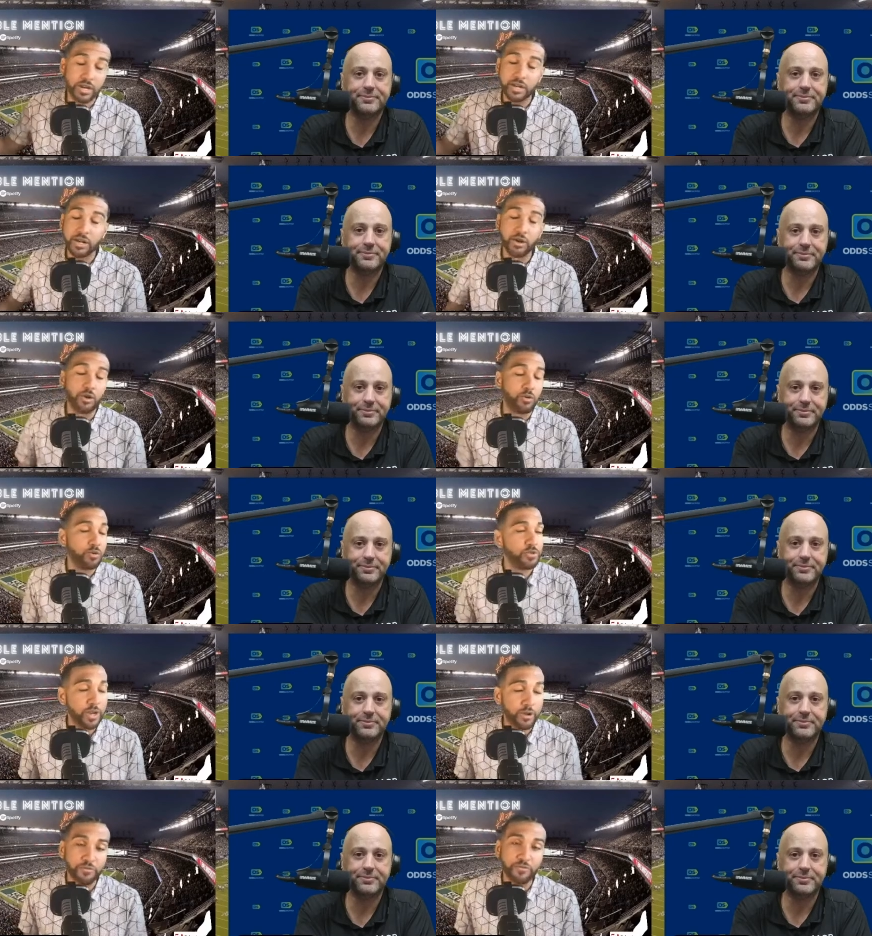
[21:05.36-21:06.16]
Speaker 1: to go you
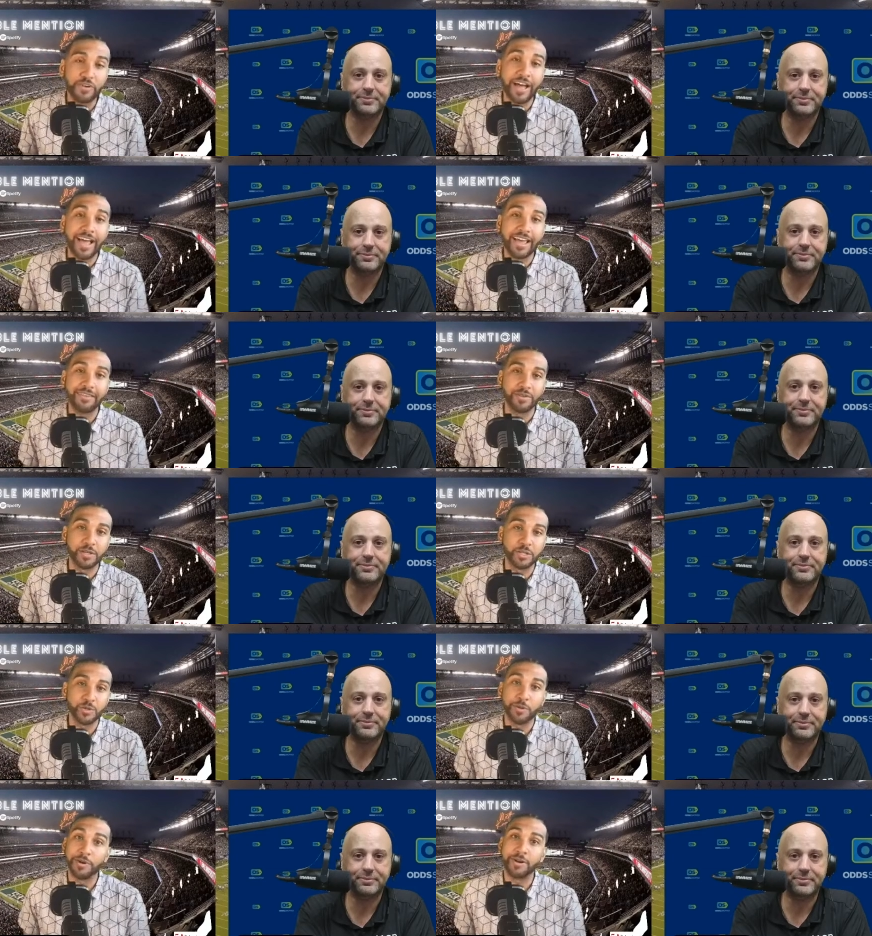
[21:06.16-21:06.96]
know five and
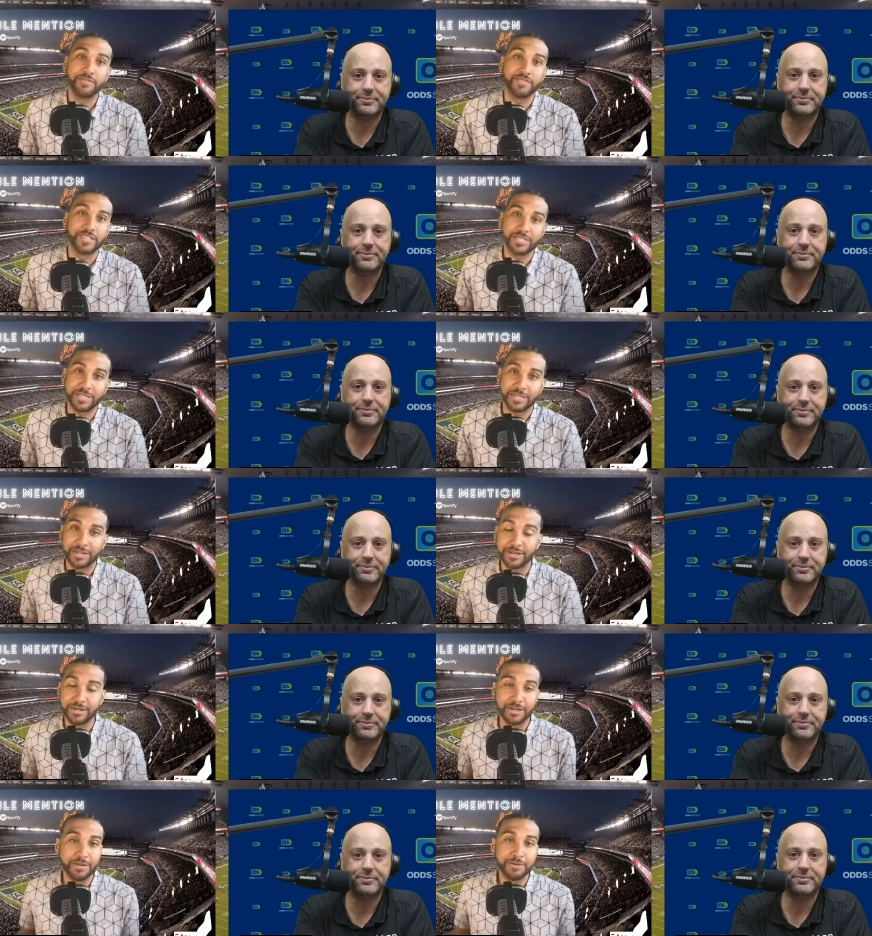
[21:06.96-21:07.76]
twelve this
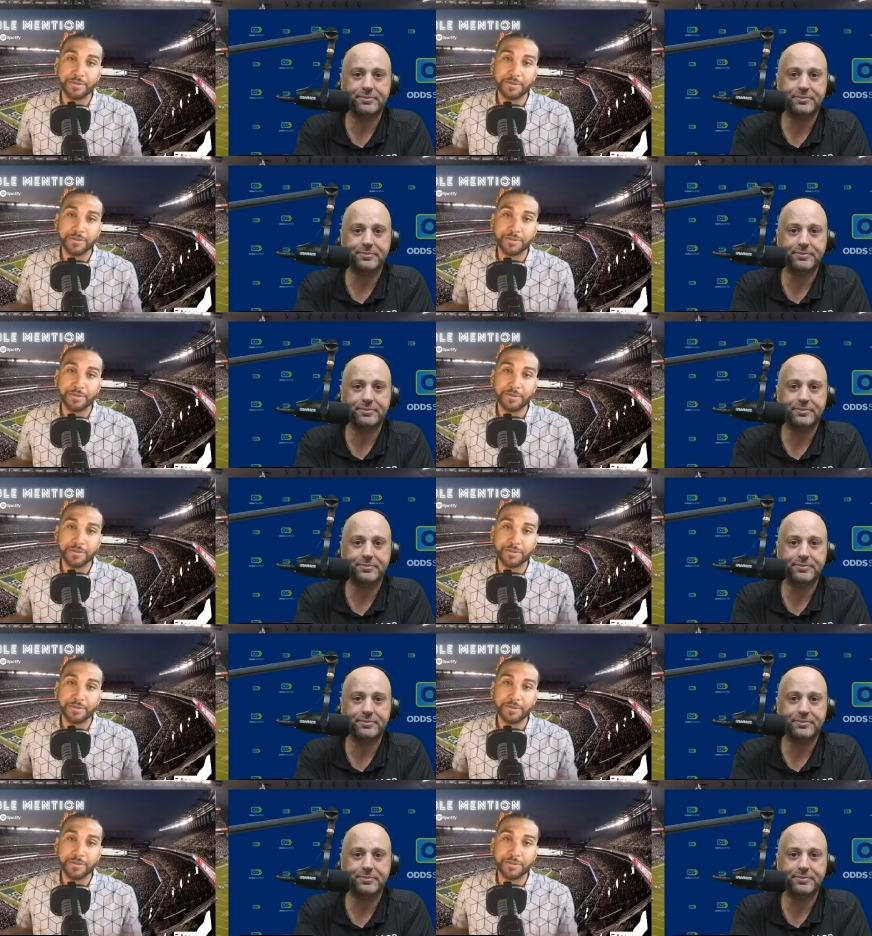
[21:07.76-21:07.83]
year.